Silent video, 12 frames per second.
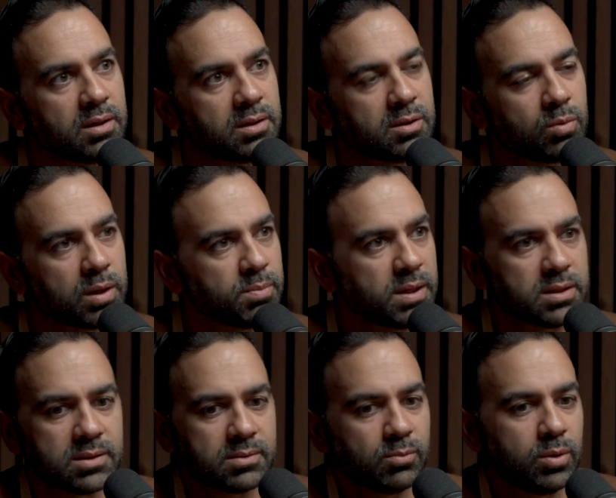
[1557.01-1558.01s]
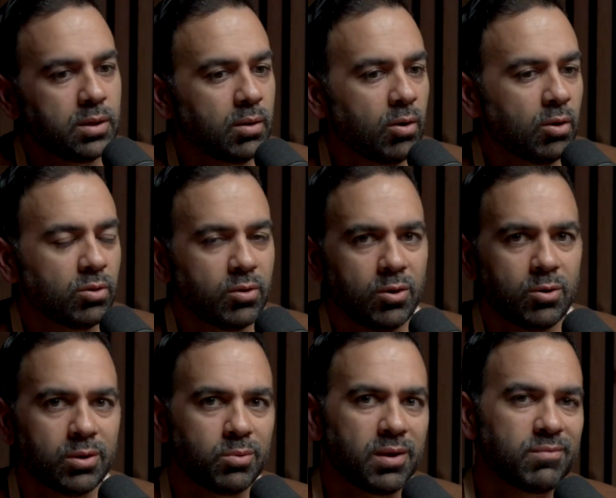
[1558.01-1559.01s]
to wait, because we all know
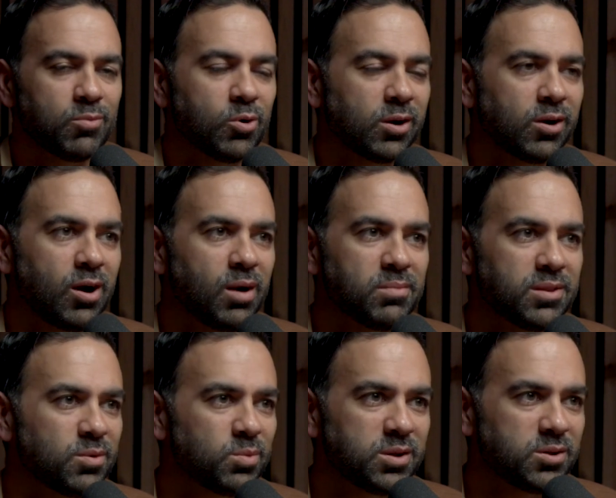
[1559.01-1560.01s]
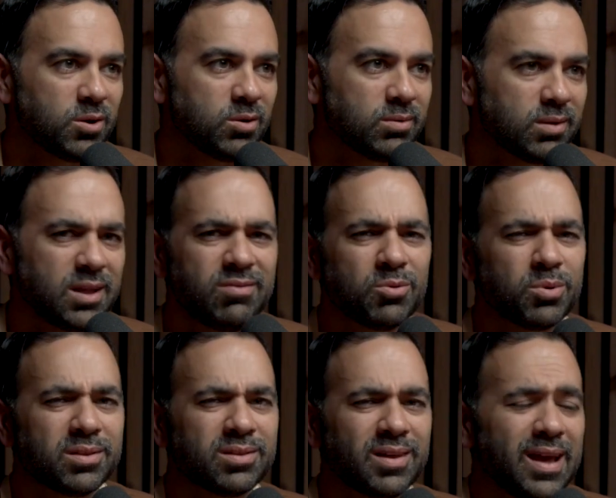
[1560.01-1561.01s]
that we have more in common than we don't, even
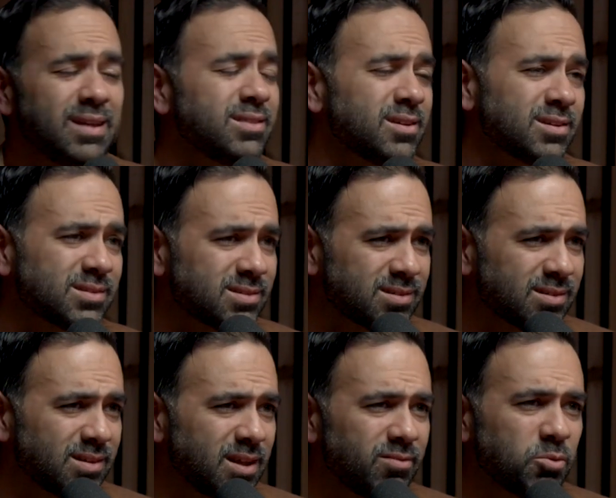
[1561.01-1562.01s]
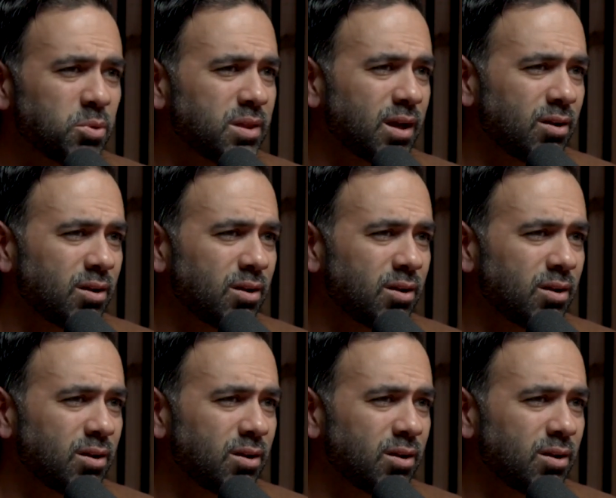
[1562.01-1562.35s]
with atheists, even with right.